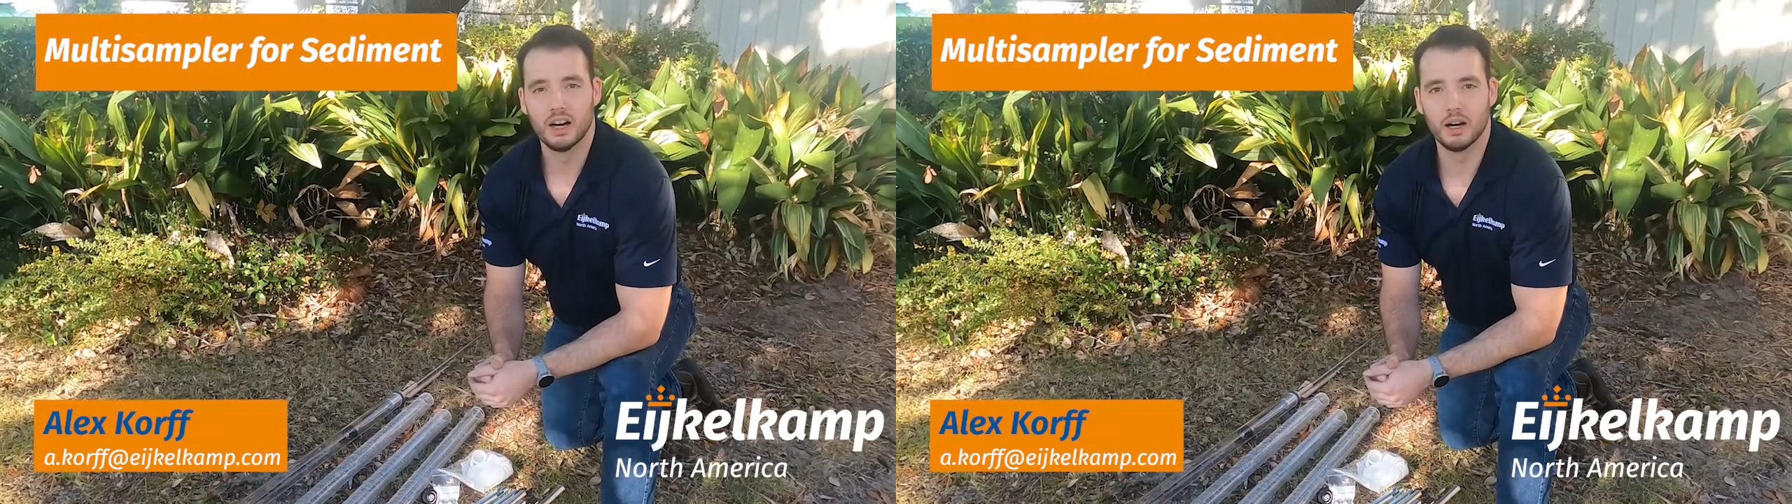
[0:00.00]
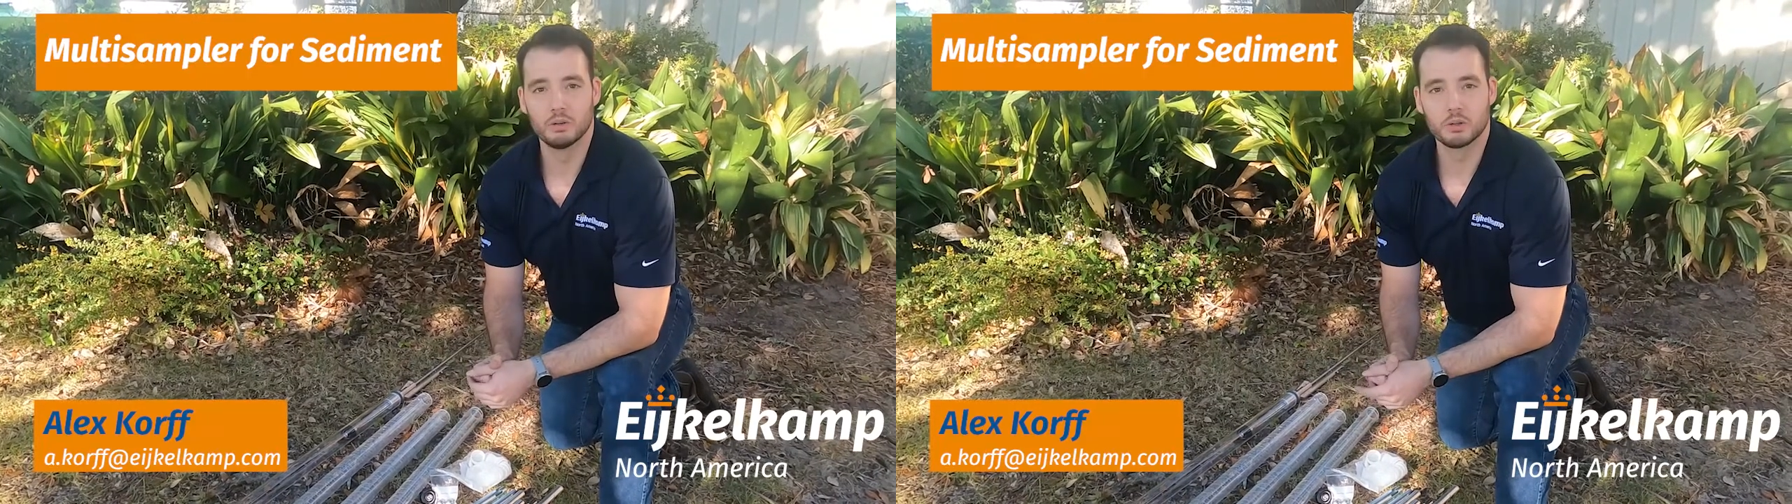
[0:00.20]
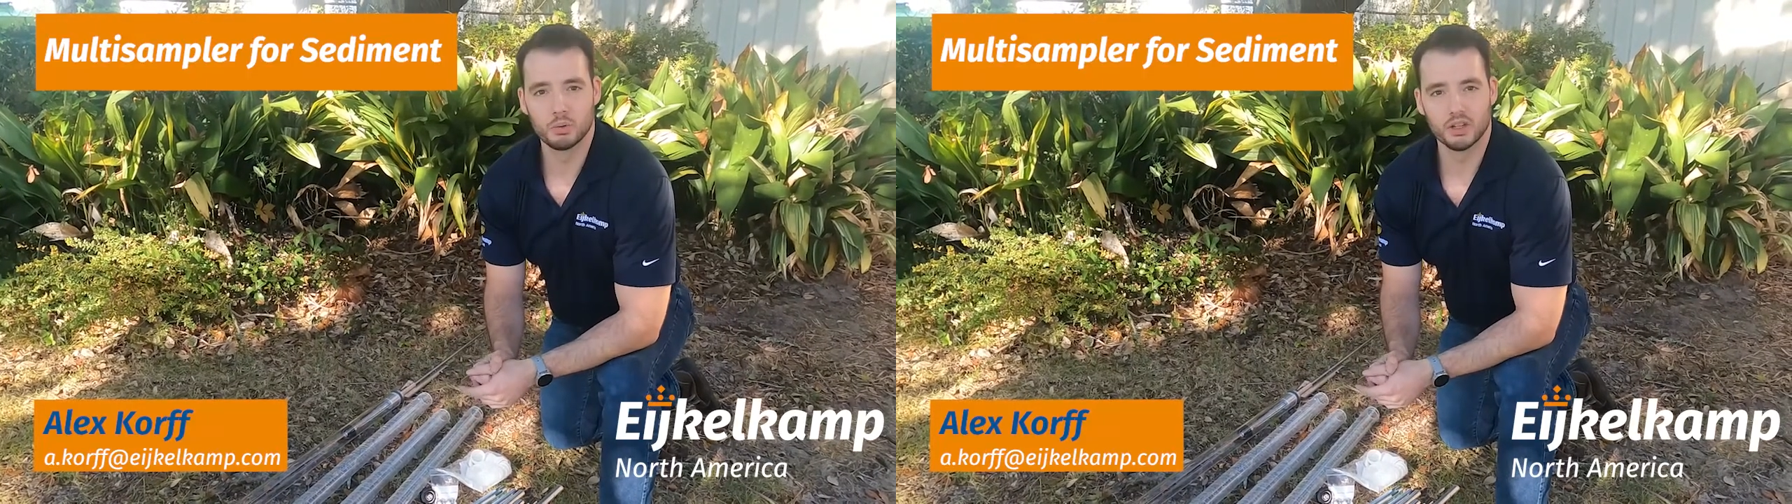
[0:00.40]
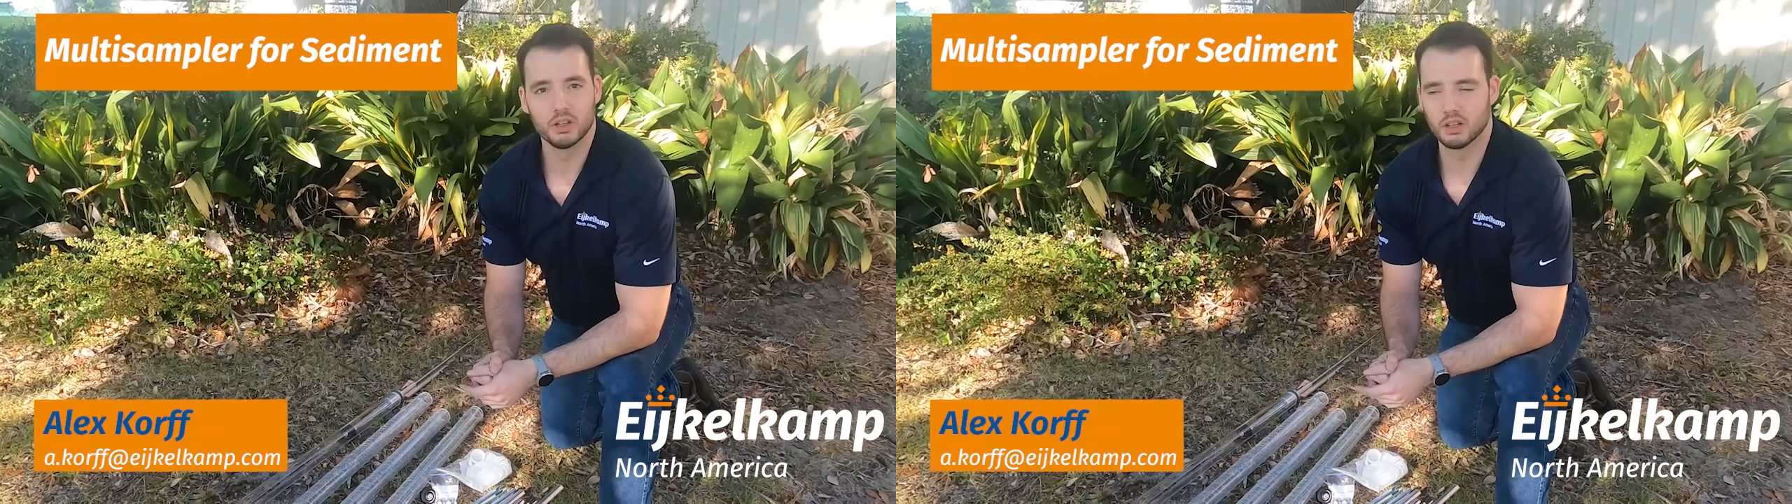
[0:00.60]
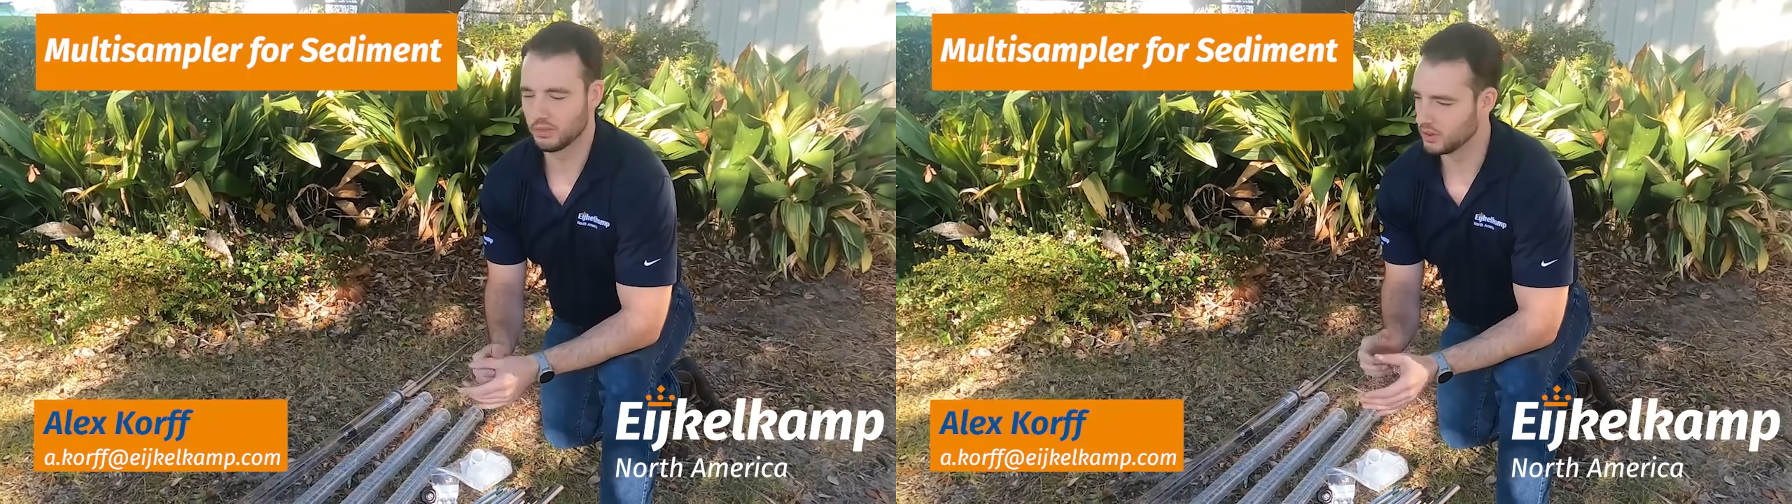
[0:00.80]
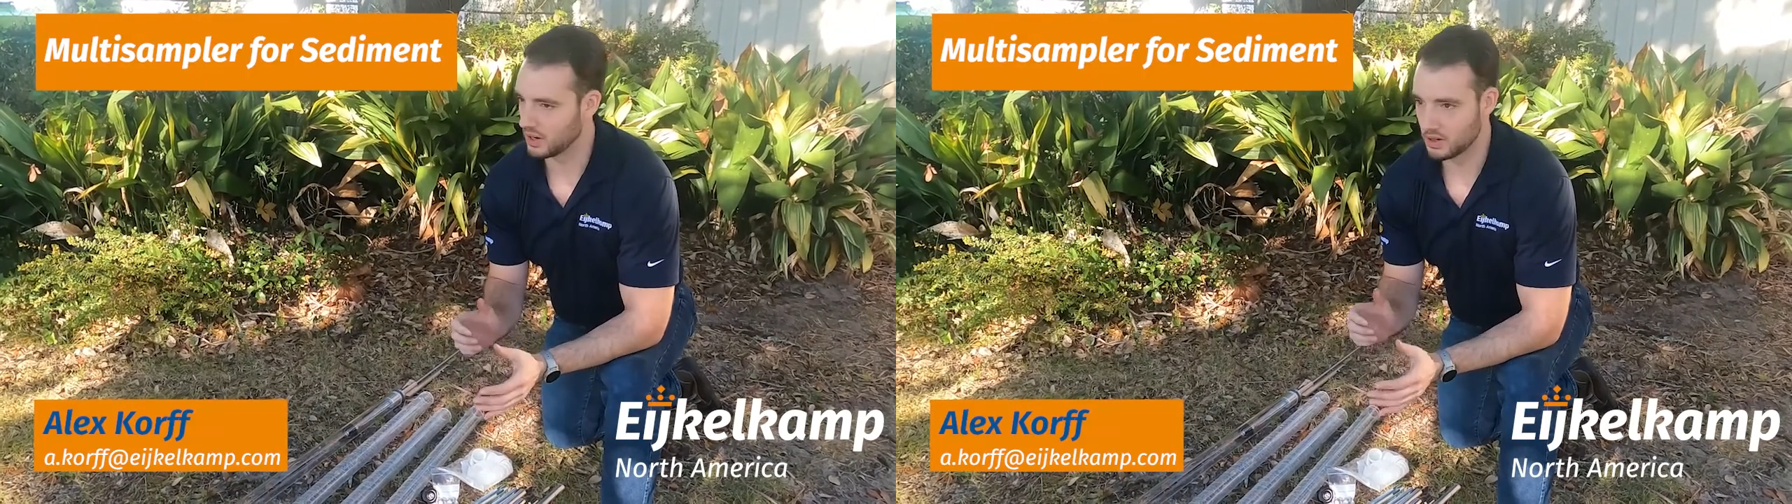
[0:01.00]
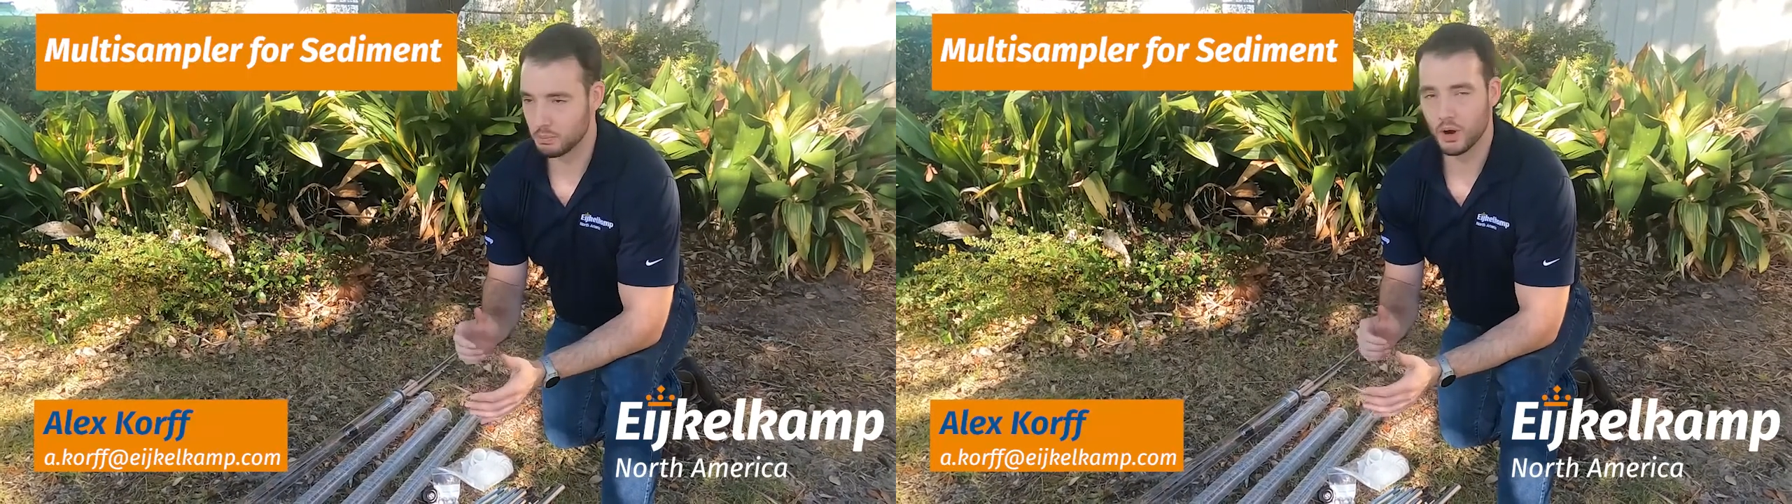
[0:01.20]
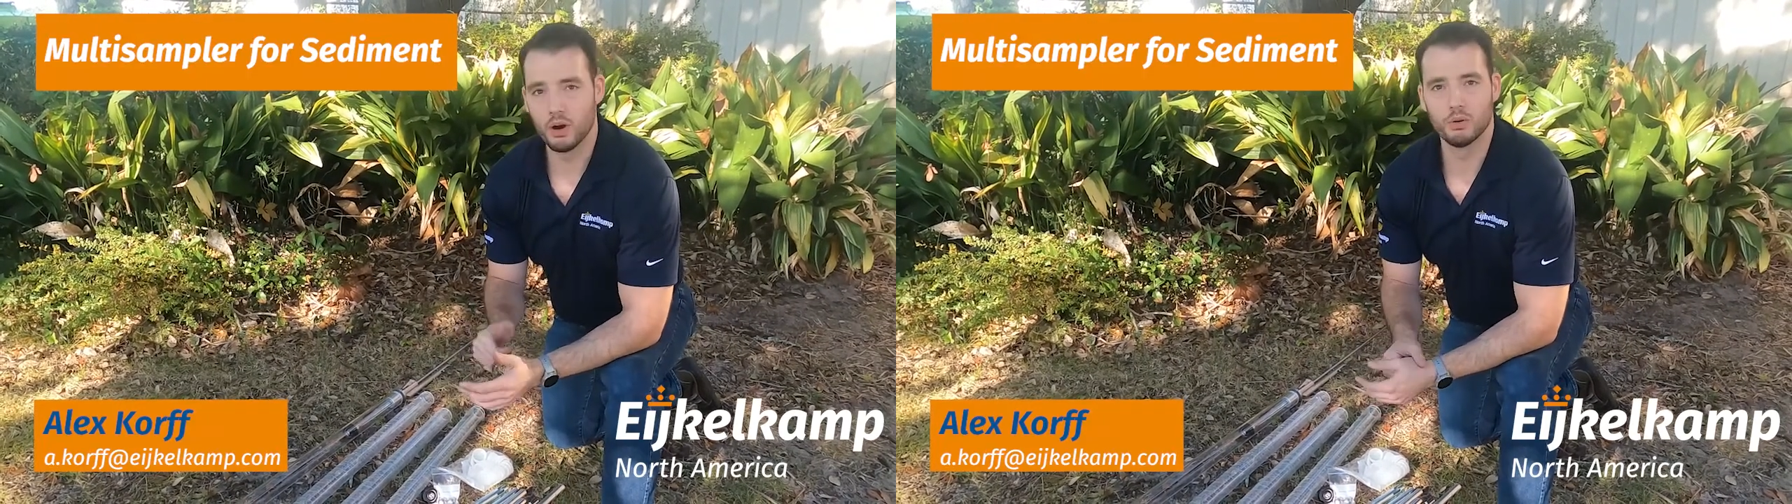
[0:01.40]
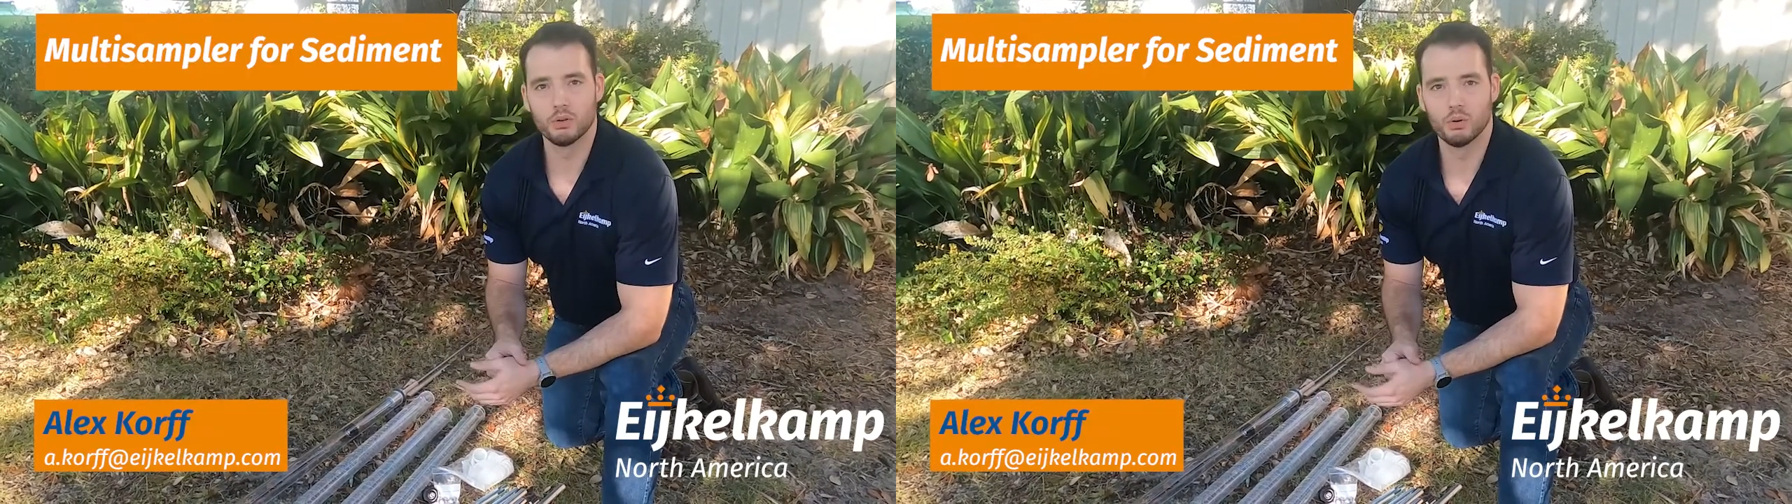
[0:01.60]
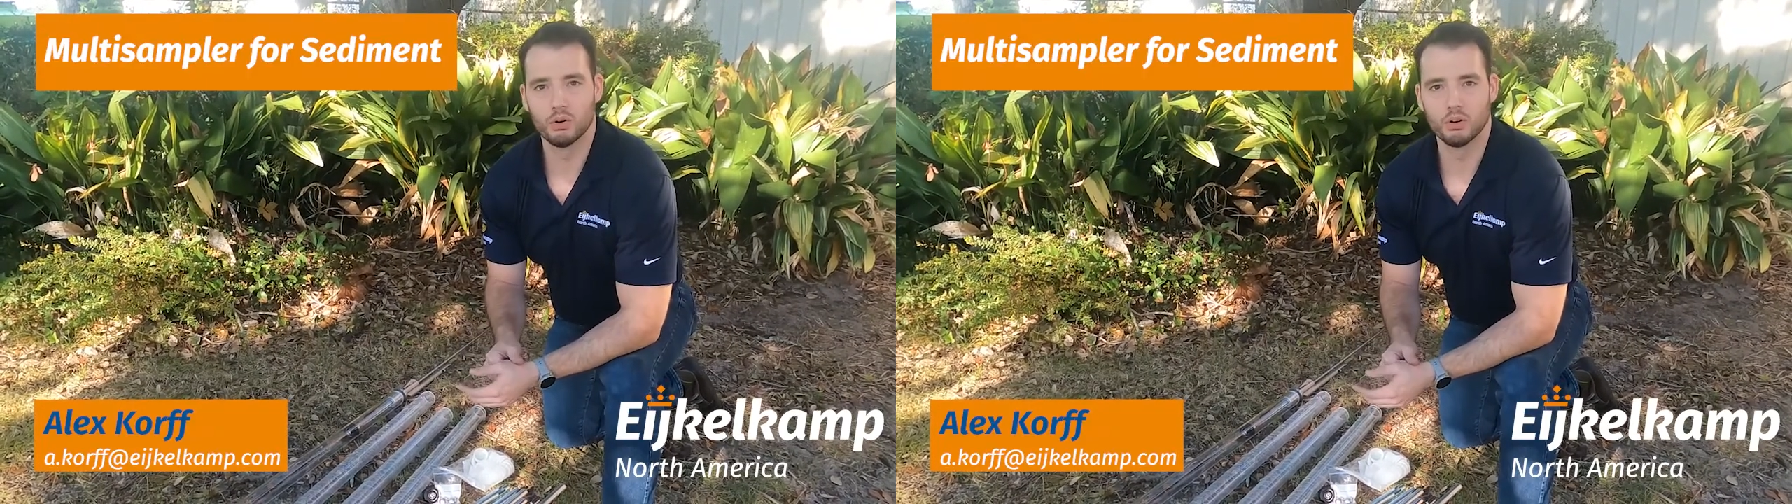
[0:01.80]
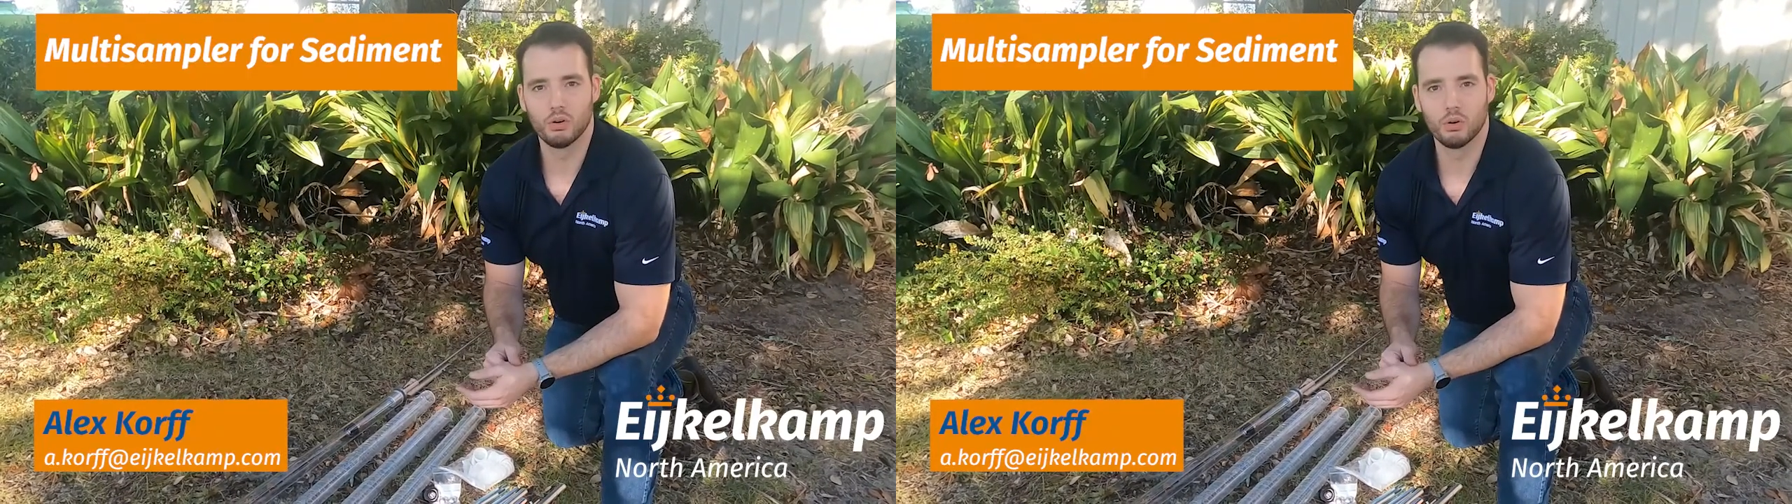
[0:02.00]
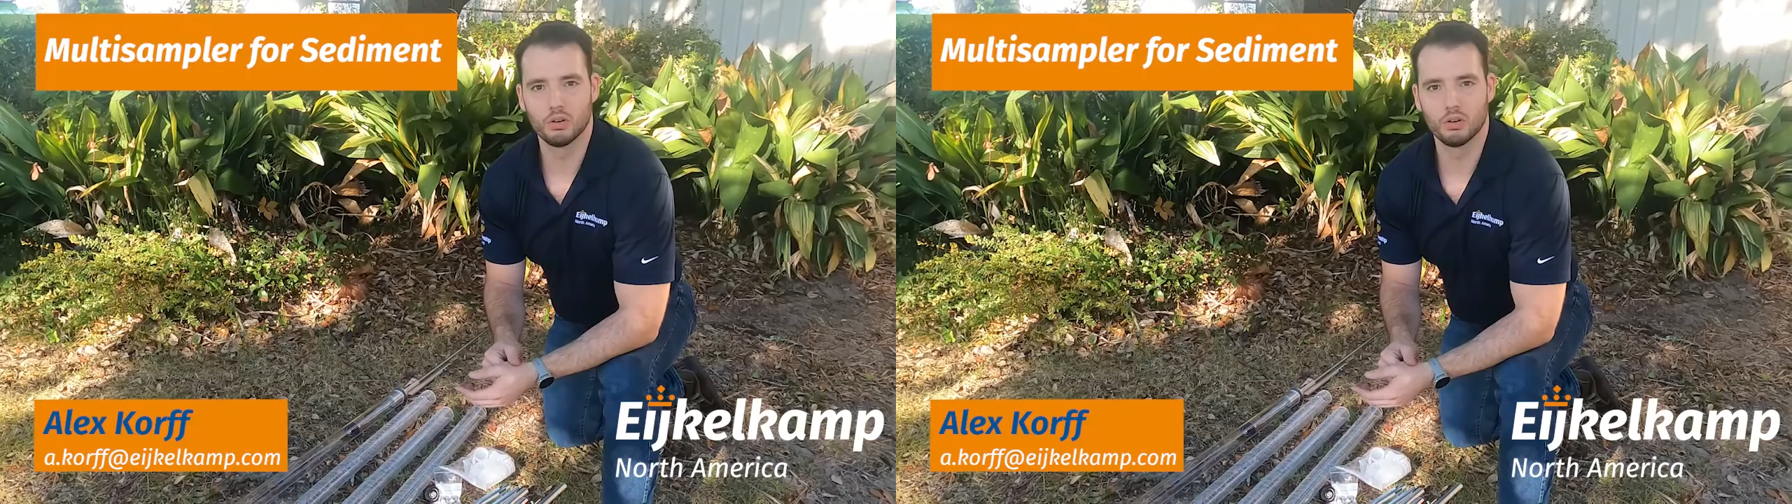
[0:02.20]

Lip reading: It's really good if you're out in a boat or